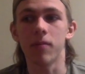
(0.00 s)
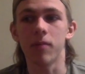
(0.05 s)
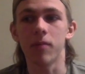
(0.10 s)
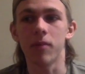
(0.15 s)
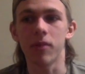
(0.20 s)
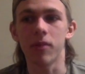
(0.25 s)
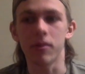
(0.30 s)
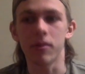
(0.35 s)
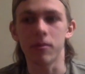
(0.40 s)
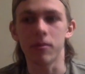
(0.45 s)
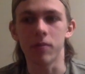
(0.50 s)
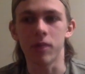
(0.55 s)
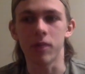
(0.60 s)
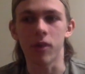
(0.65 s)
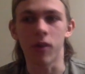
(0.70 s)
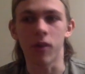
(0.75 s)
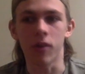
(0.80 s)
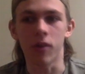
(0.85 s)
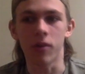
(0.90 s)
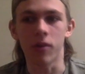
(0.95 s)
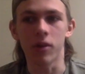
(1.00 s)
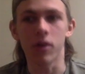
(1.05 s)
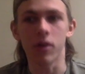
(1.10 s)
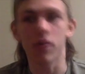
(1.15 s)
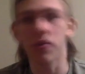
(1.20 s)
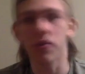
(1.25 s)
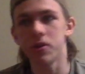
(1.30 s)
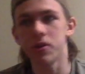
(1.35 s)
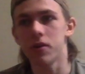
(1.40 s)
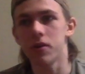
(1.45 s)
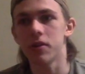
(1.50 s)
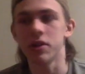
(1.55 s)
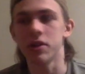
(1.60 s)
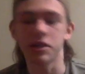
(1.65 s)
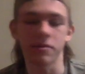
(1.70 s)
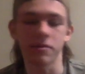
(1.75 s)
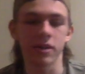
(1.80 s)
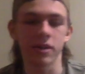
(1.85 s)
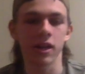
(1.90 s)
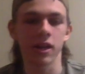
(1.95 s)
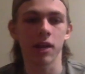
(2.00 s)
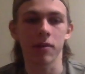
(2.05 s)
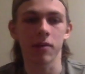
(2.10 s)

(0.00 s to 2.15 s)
My brother would be calling me, oh, you're going to the gym today?